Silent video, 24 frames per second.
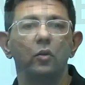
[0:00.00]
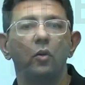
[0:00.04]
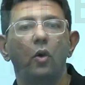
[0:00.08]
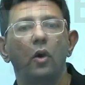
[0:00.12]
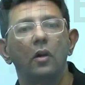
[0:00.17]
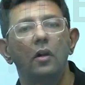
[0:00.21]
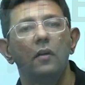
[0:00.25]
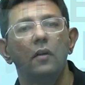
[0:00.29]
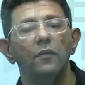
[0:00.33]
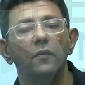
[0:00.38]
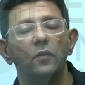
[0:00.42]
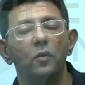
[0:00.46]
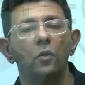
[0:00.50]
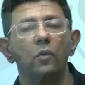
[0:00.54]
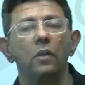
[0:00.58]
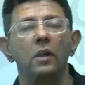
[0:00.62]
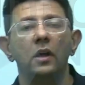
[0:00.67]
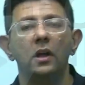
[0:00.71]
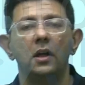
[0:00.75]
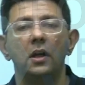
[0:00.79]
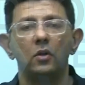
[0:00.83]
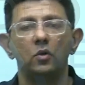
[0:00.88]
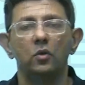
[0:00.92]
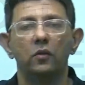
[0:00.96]
to all of you.
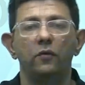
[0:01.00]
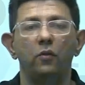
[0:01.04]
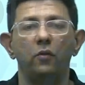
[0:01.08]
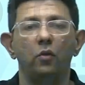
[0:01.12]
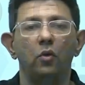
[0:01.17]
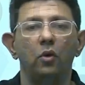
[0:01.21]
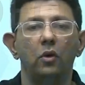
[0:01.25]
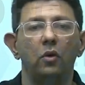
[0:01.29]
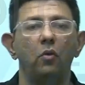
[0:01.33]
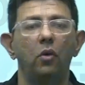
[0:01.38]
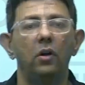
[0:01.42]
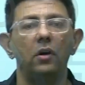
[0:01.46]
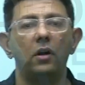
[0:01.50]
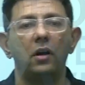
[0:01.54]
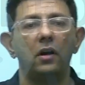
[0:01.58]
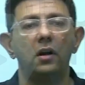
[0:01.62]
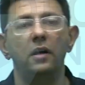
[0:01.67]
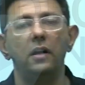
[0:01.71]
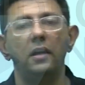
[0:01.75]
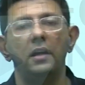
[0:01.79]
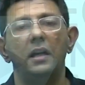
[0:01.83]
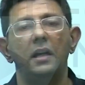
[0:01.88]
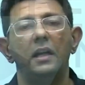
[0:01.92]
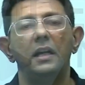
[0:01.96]
So 4
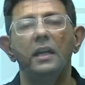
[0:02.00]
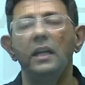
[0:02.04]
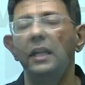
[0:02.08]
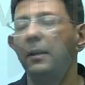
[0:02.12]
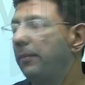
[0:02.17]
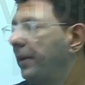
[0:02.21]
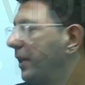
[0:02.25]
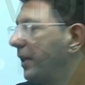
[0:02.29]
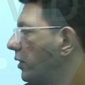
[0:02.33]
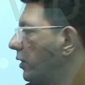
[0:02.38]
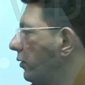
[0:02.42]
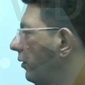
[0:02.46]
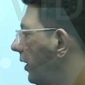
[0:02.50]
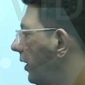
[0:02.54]
quadrant, deepest